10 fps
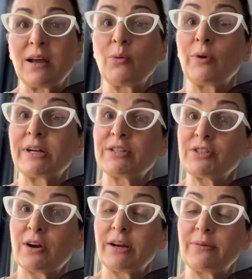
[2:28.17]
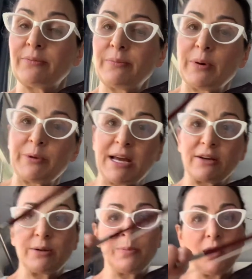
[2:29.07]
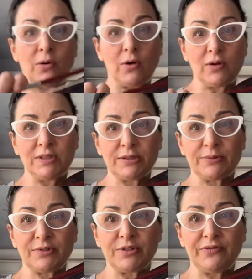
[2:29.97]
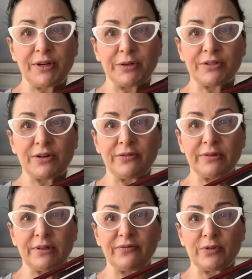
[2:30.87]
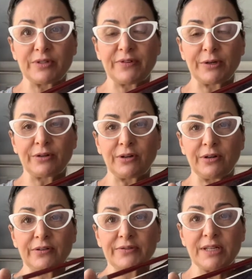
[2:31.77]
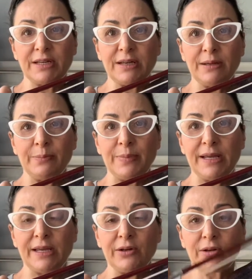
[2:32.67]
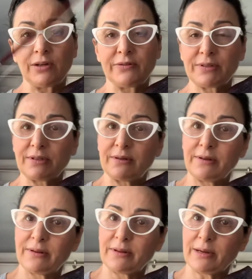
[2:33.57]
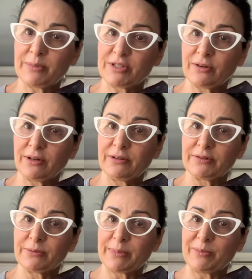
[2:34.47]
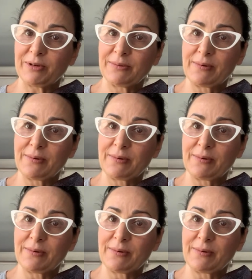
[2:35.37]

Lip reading: We're going to start, remember that good bow hold, 2 fingers over, first finger curved, pinky curved, thumb is curved, remember?